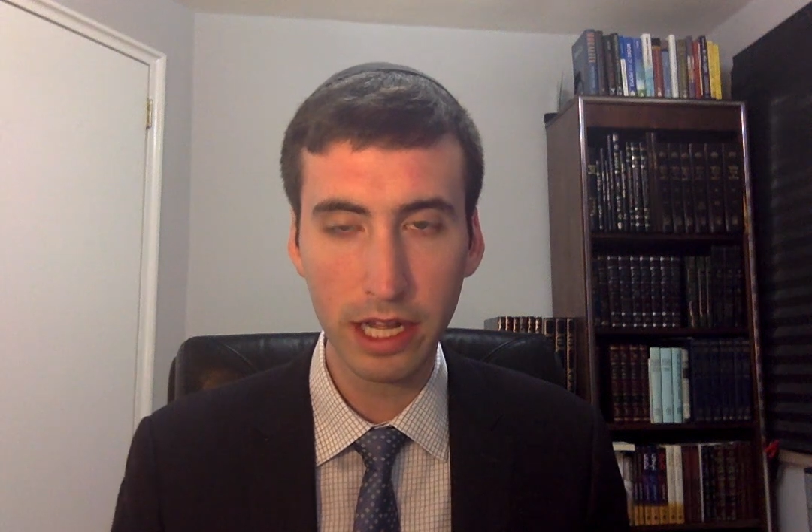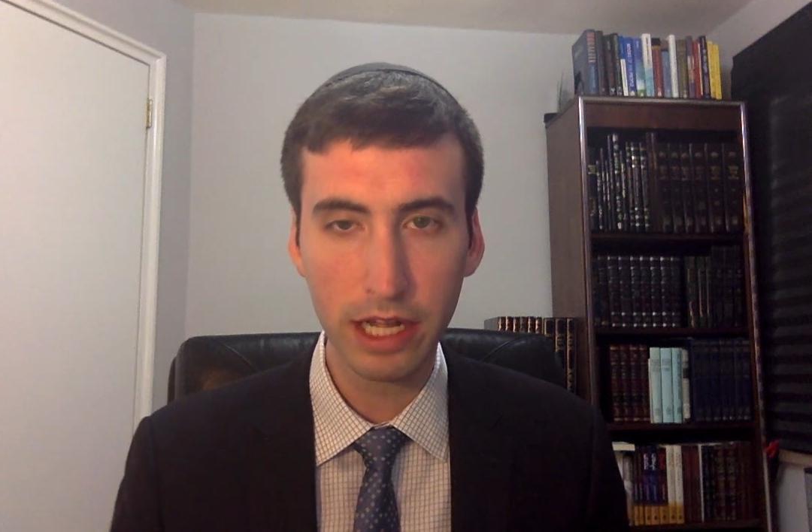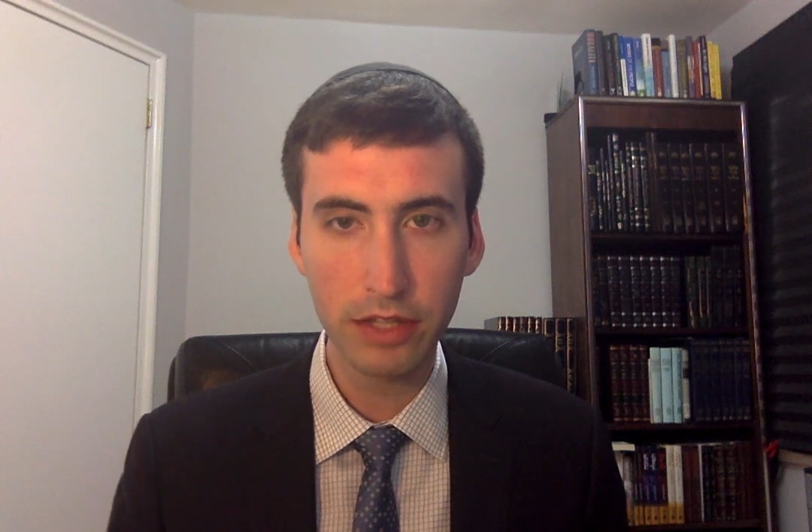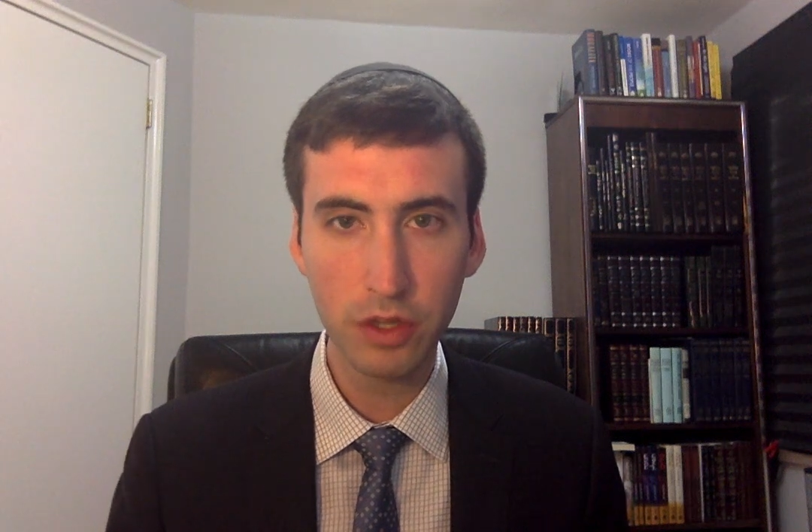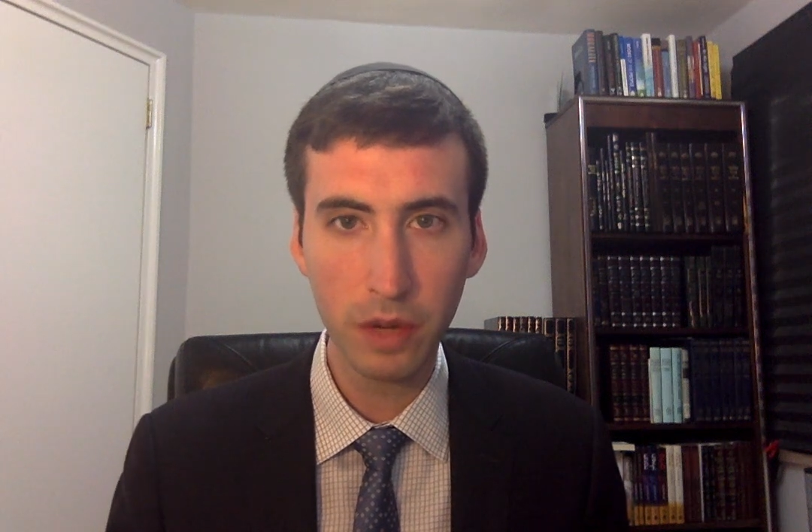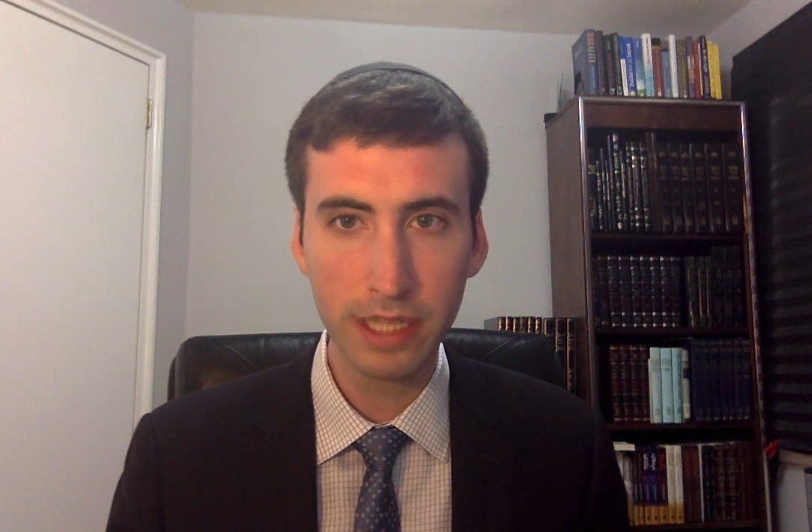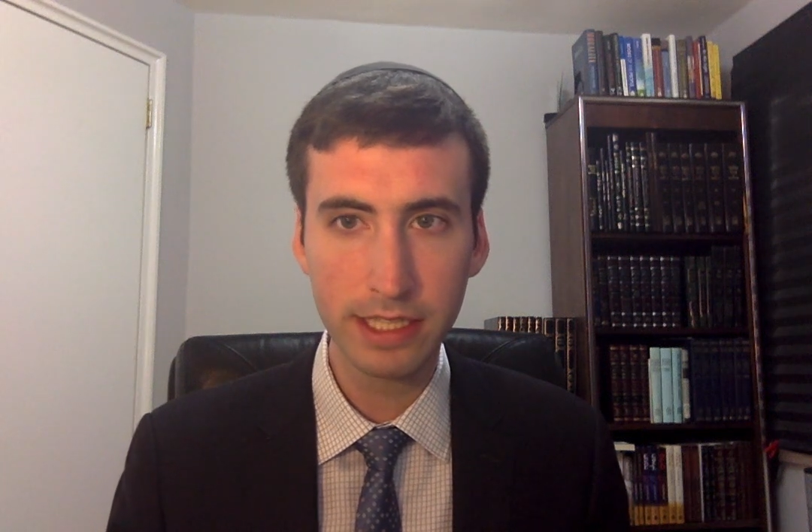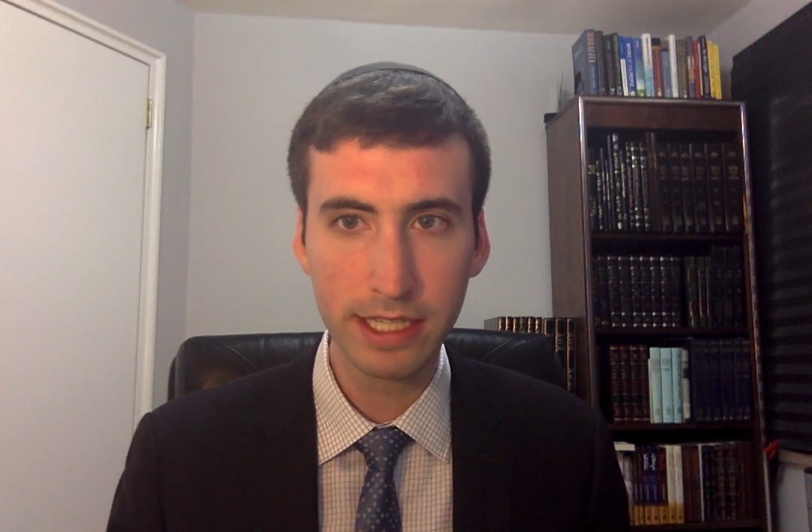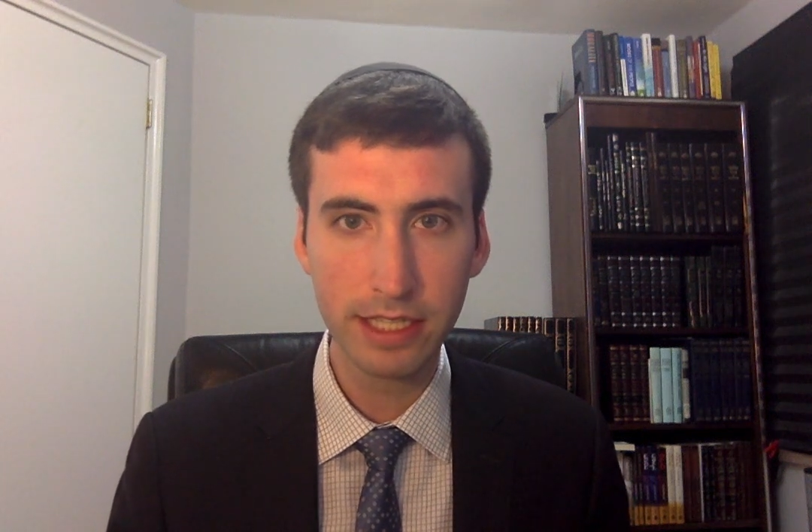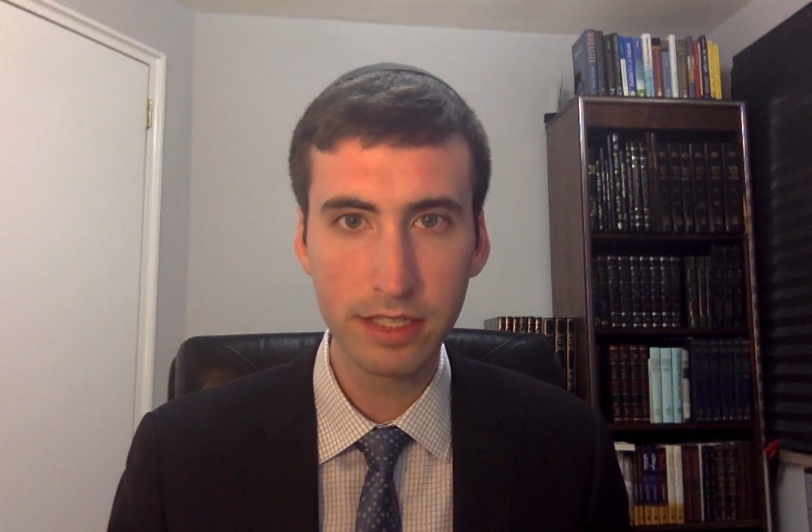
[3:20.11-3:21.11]
uh,
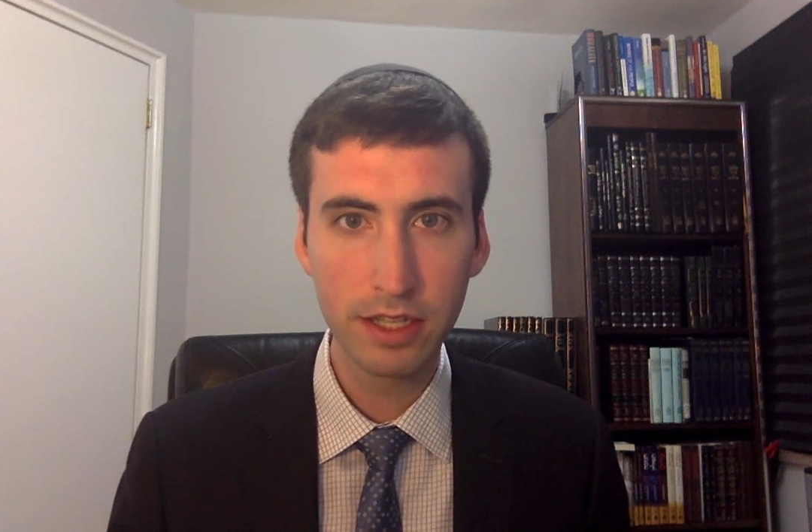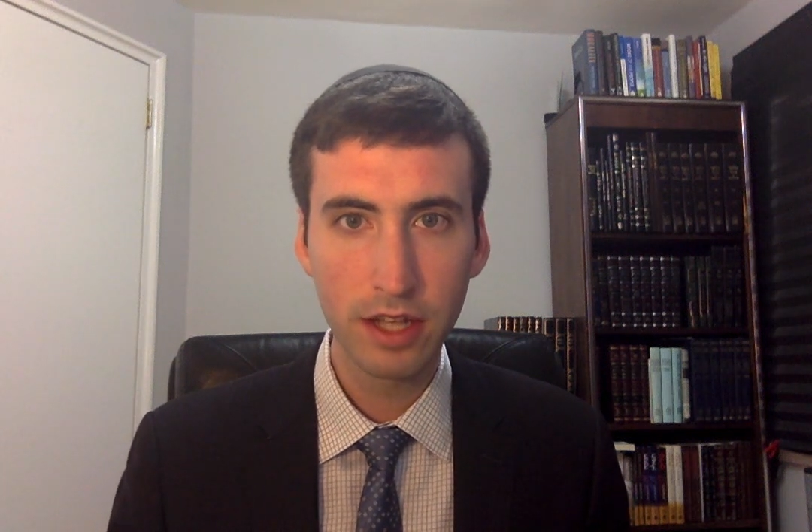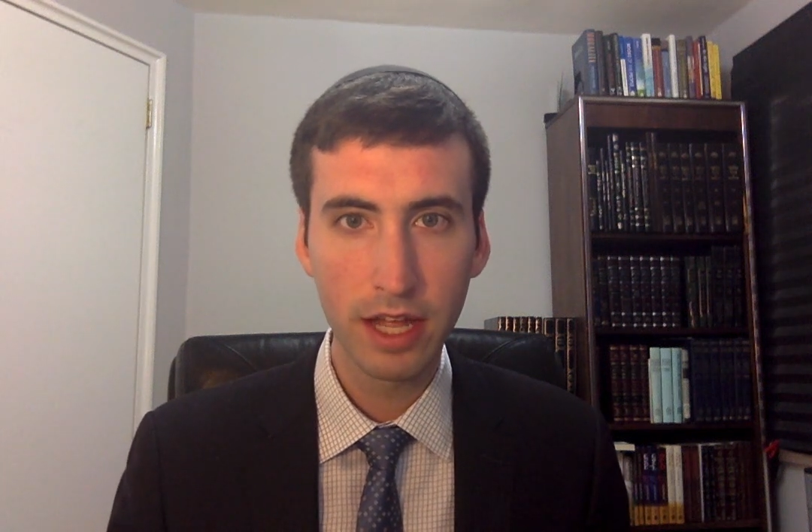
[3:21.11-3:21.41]
nuances